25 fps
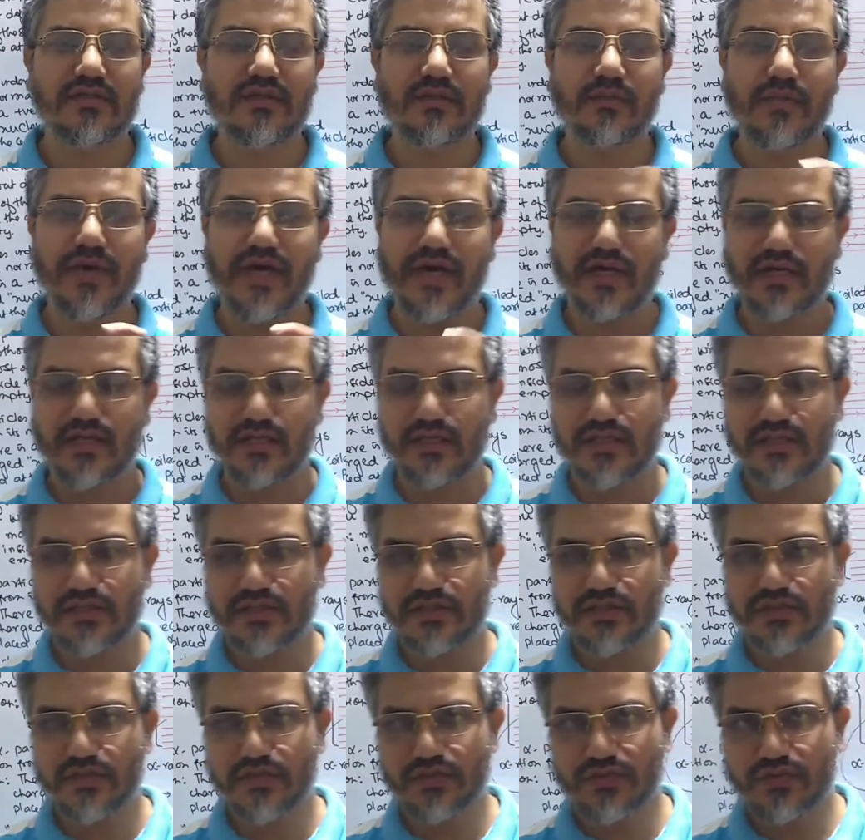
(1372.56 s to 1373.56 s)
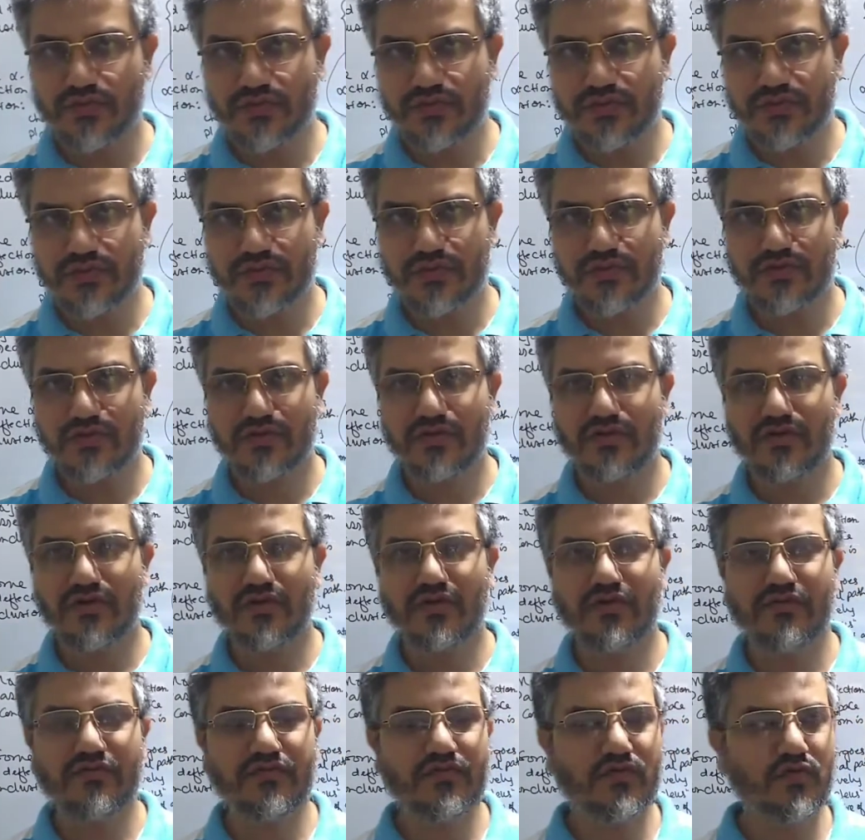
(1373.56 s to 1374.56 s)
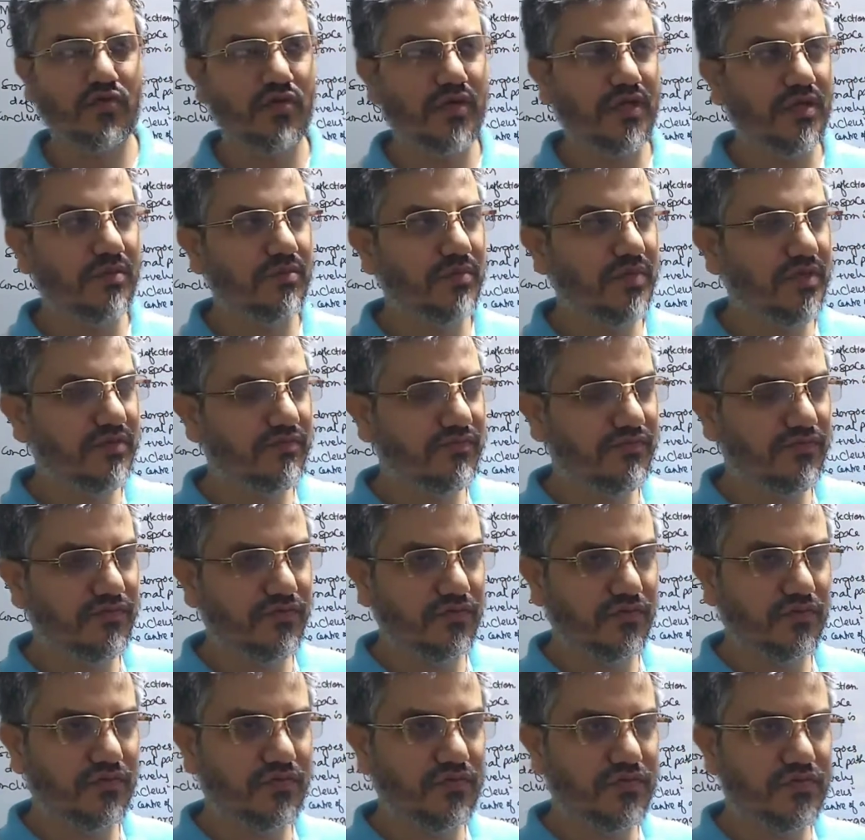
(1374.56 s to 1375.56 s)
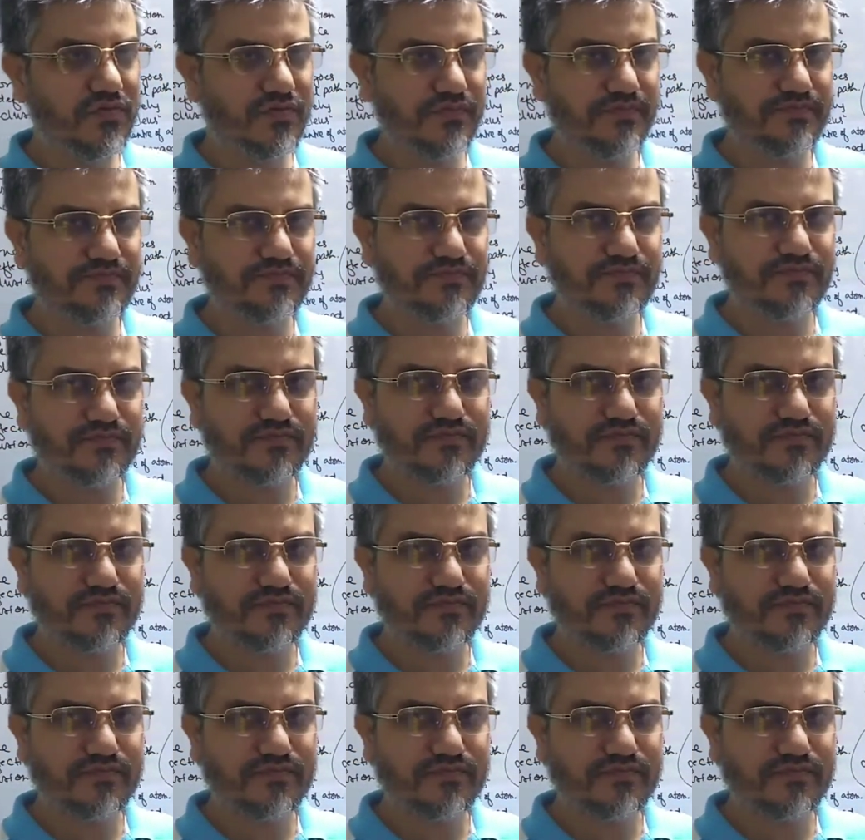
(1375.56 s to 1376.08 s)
the magnitude of Coulombic force